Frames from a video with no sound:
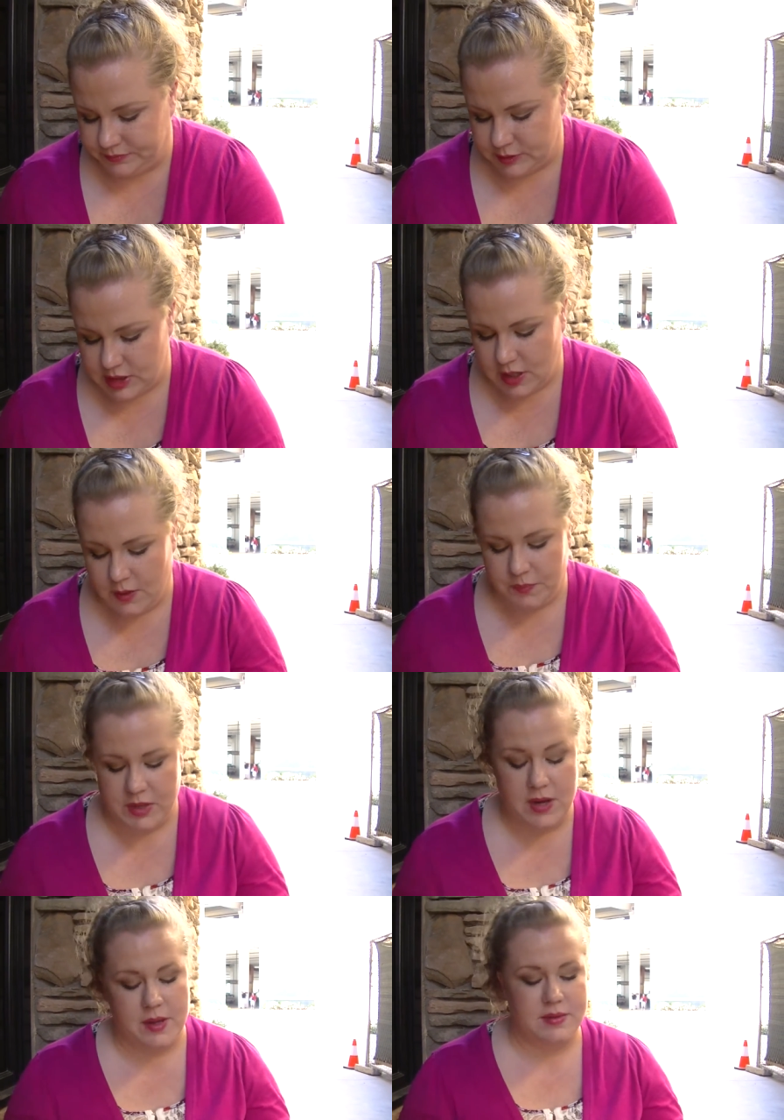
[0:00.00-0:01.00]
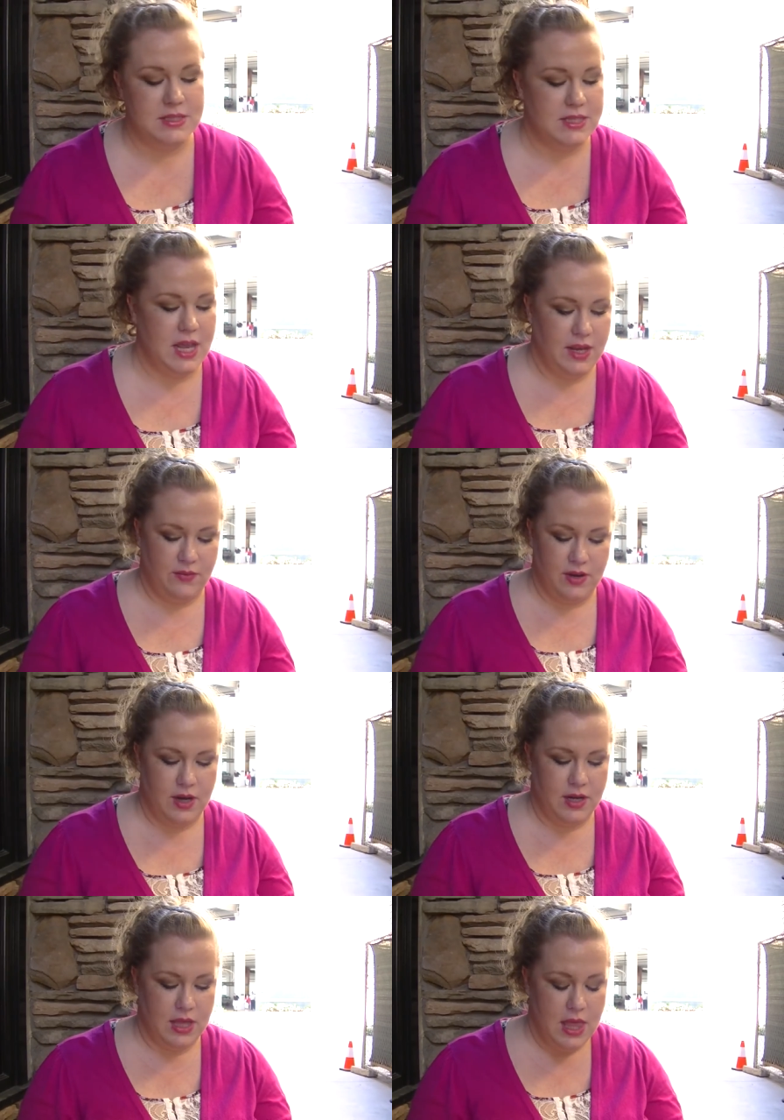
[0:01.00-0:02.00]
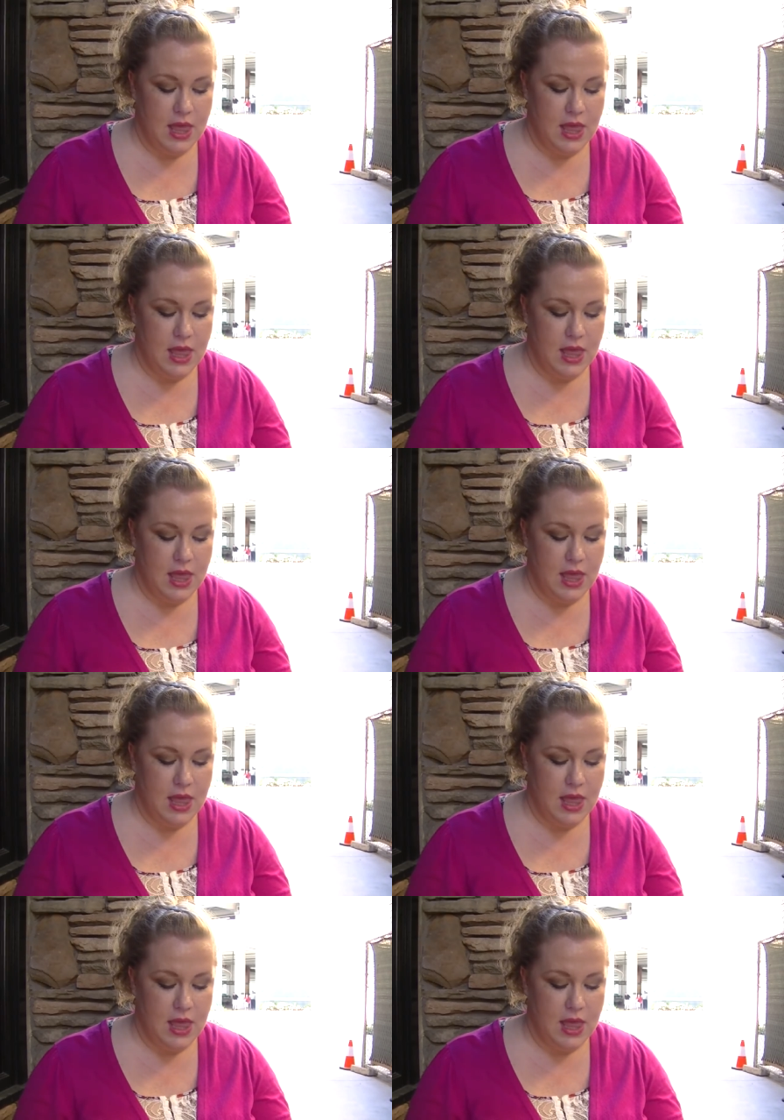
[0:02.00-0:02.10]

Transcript: So anyway, since I had a gift card,